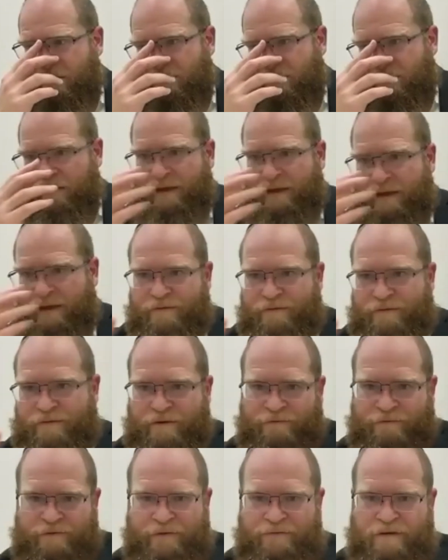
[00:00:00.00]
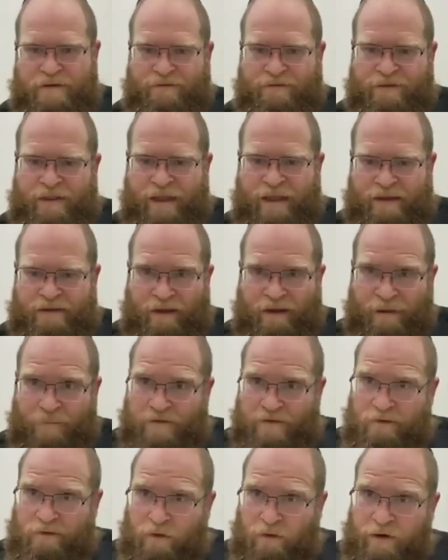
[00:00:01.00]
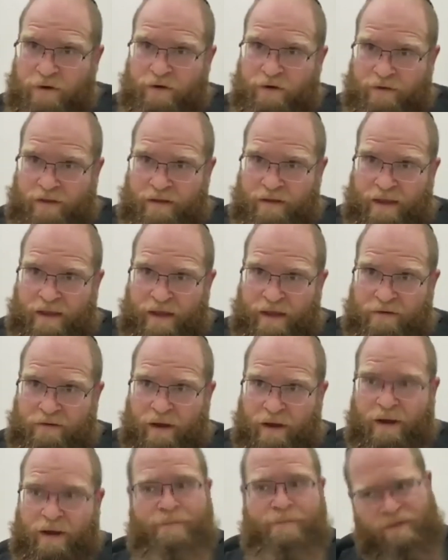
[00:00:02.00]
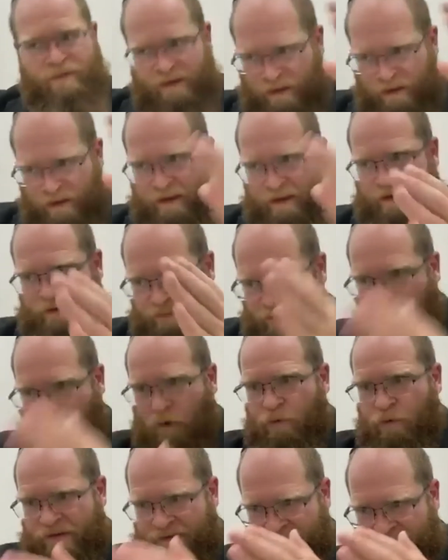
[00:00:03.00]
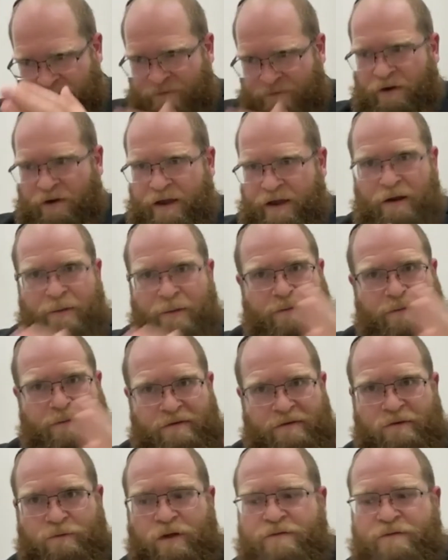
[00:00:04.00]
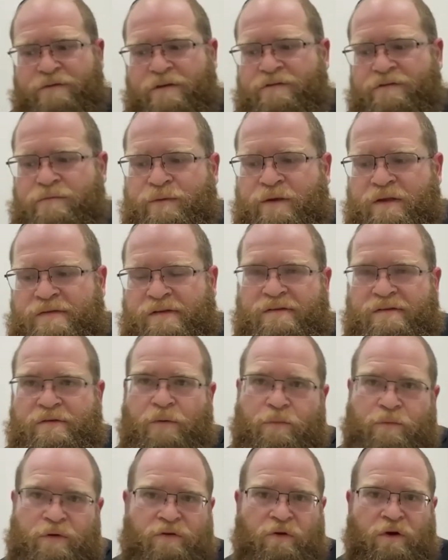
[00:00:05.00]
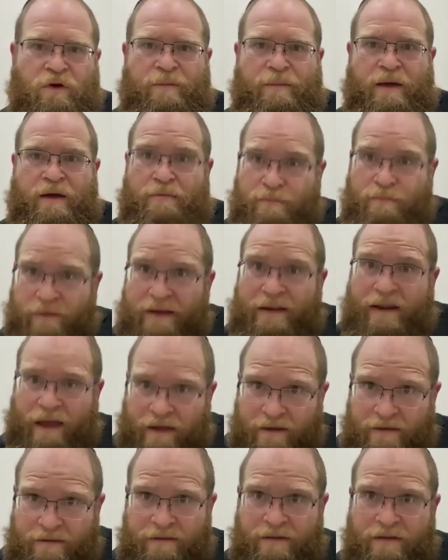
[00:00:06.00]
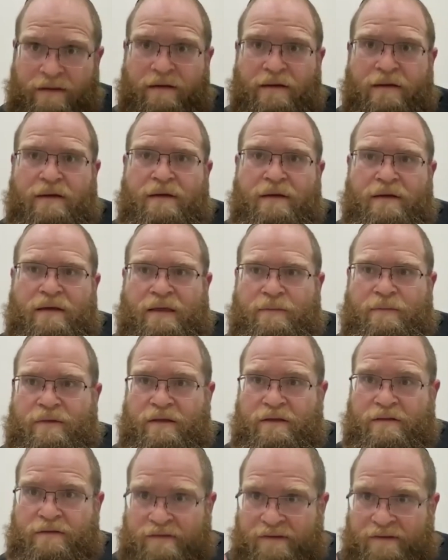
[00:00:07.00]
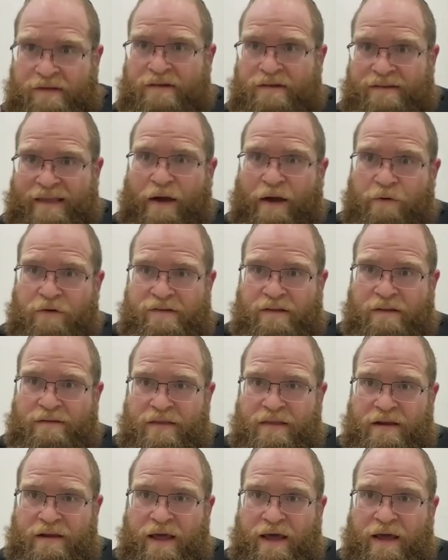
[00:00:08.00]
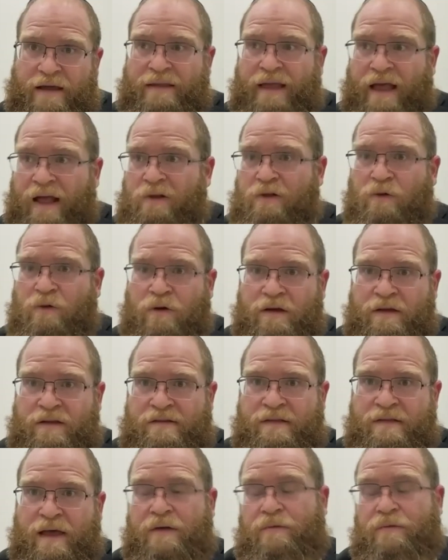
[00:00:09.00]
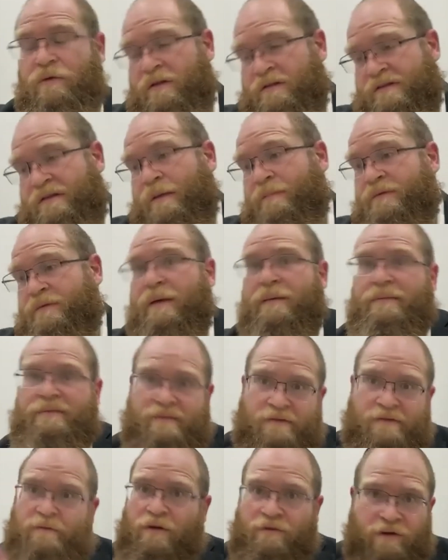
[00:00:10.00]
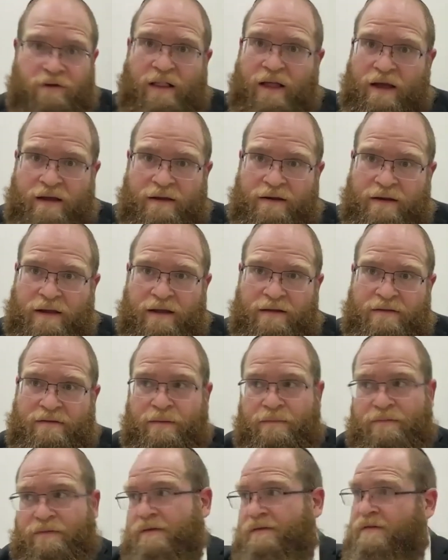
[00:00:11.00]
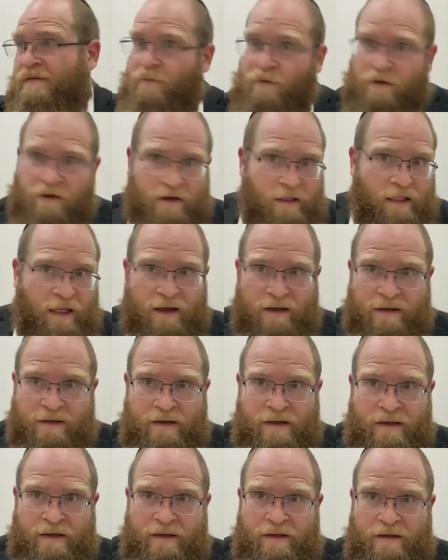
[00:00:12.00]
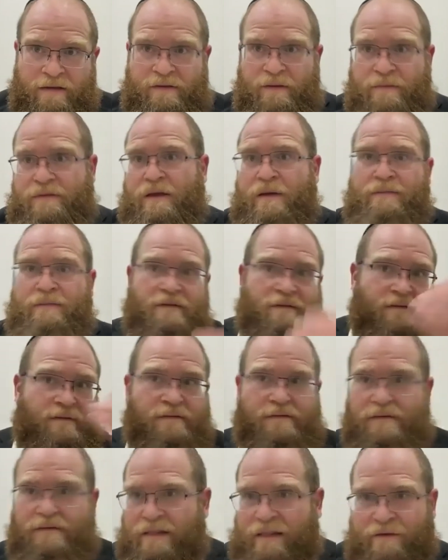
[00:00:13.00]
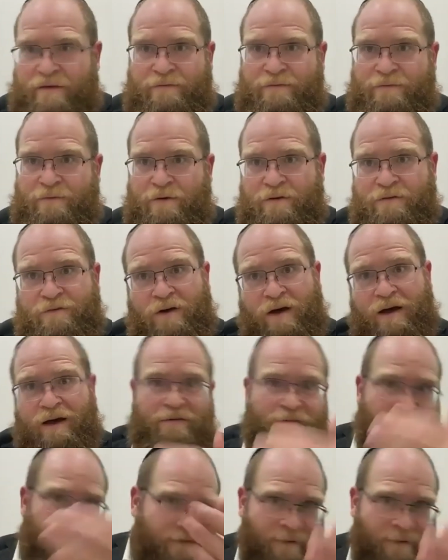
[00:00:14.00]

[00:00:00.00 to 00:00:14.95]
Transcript: even if nighttime is longer than daytime, we always divide it up into 12 even pieces. So when we talk about midnight, it means 6 hours into the night. How long is that? Well, sometimes it's 12 o'clock at night, sometimes it's 1 o'clock, sometimes it's 11:45.